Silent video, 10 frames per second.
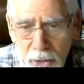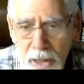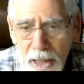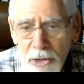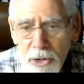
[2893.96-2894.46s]
the
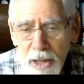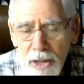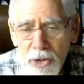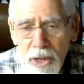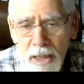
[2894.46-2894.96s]
United
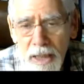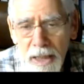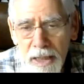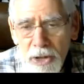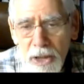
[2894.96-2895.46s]
States
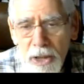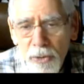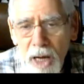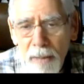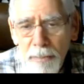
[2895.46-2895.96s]
is going to
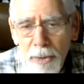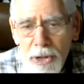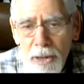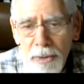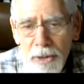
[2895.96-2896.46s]
drop
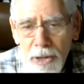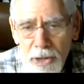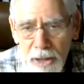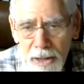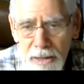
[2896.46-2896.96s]

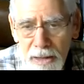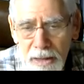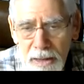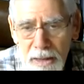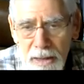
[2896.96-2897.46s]
precipitously
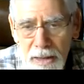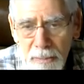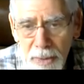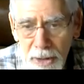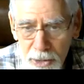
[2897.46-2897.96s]

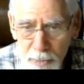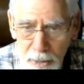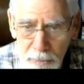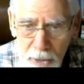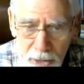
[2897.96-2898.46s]
because
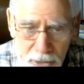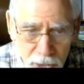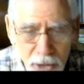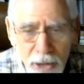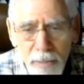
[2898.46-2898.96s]
people are
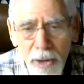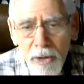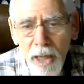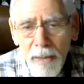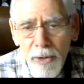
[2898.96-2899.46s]
concerned
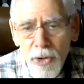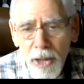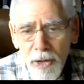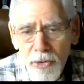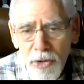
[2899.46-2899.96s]
about climate
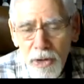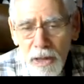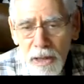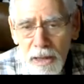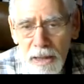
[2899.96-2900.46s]
change.
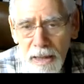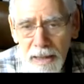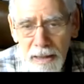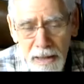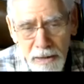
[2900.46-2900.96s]

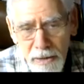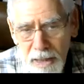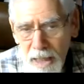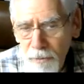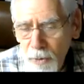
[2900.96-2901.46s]
In
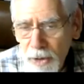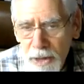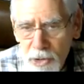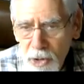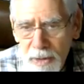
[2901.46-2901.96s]

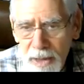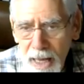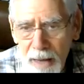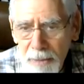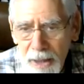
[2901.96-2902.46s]
California, it's already
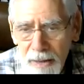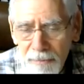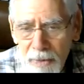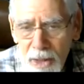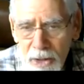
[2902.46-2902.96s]
happening.
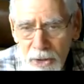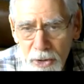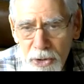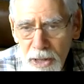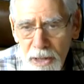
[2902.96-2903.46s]

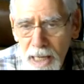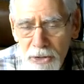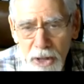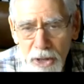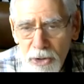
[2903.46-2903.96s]
You see
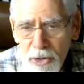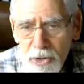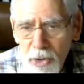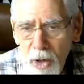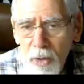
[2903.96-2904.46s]
gas
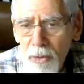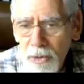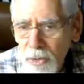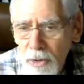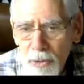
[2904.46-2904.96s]
stations
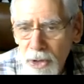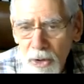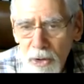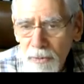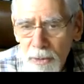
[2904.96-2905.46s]
all
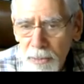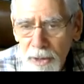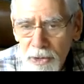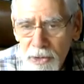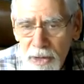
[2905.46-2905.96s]
closing all over the
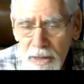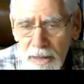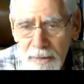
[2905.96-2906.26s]
place.